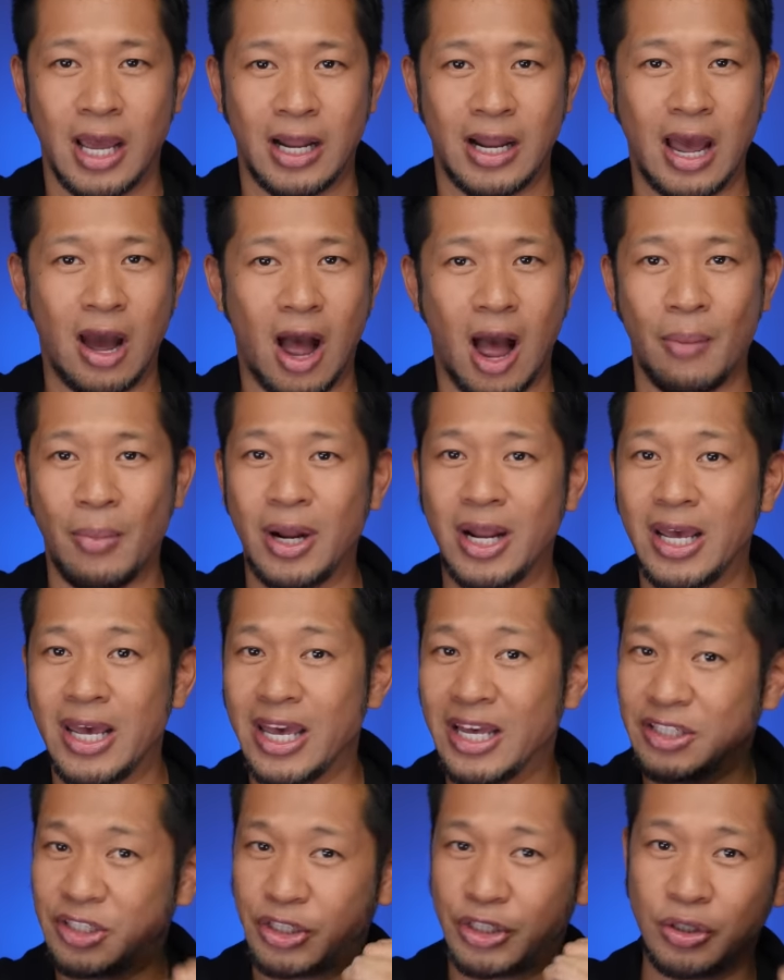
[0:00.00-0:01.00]
Now, I'm gonna
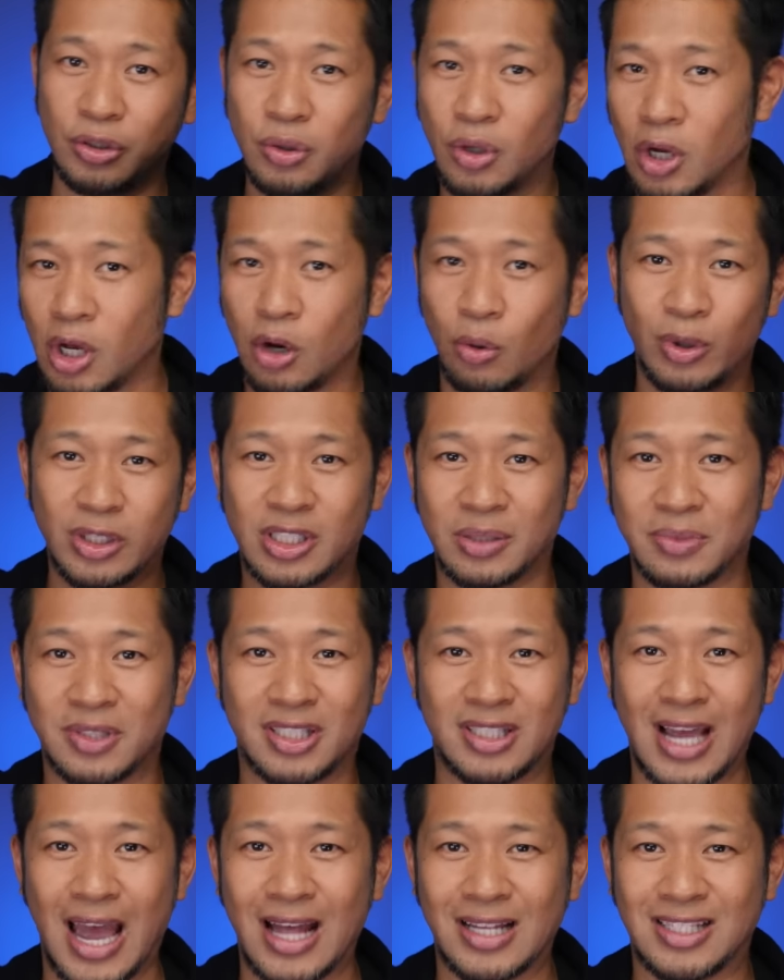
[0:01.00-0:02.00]
hit you with some
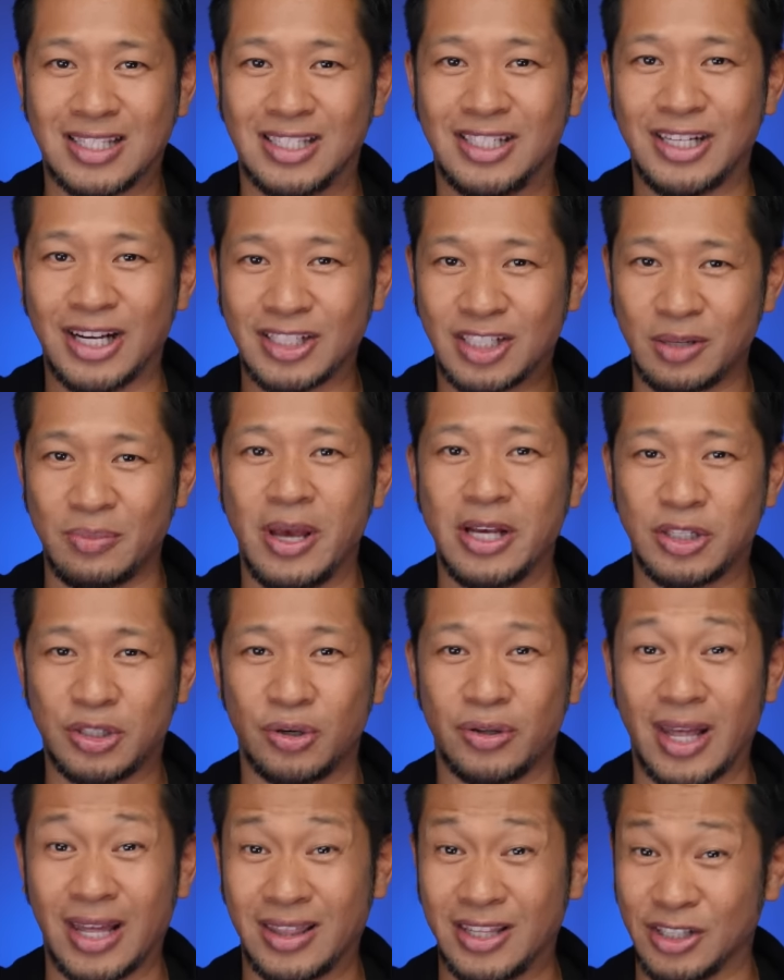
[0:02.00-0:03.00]
stats just to make
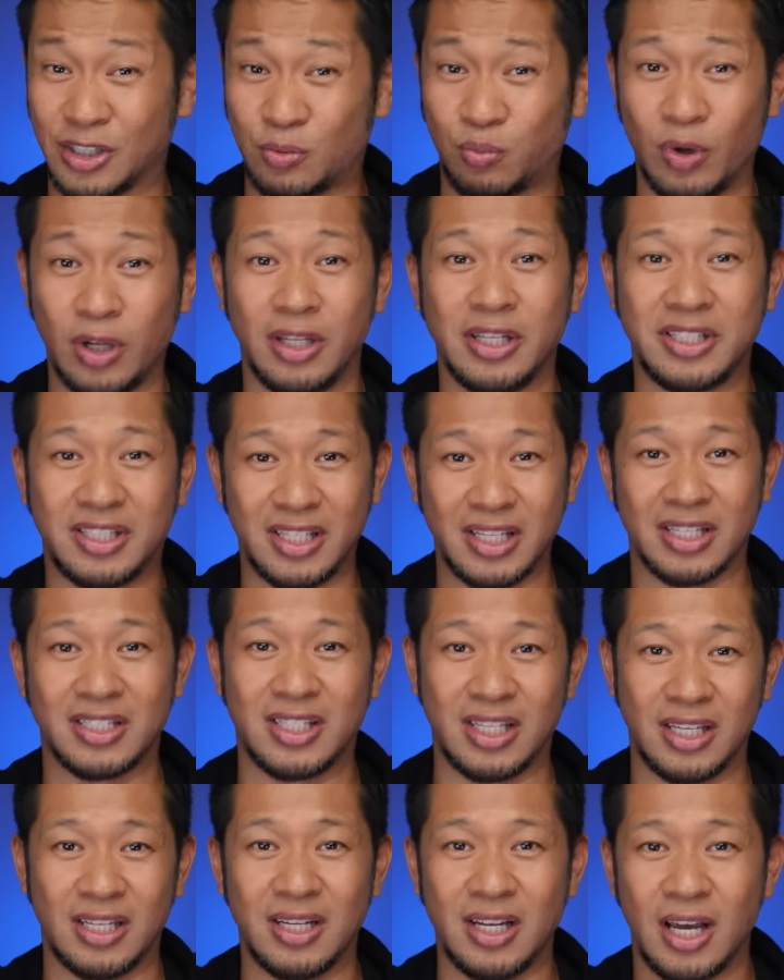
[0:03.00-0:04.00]
sure that this really
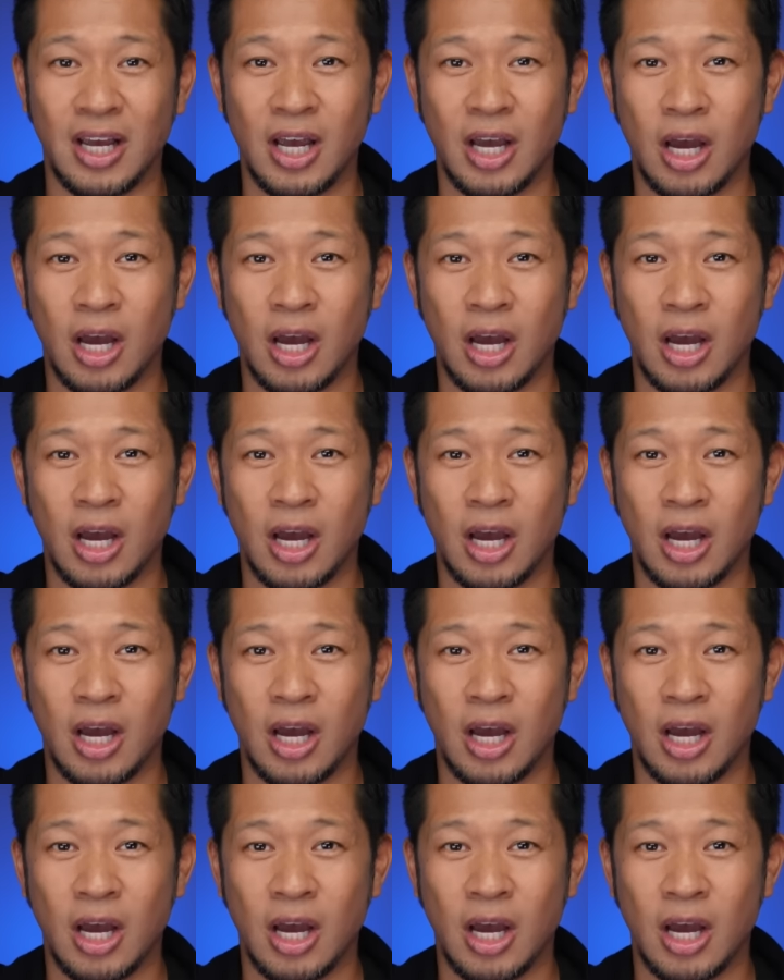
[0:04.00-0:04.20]
sinks in.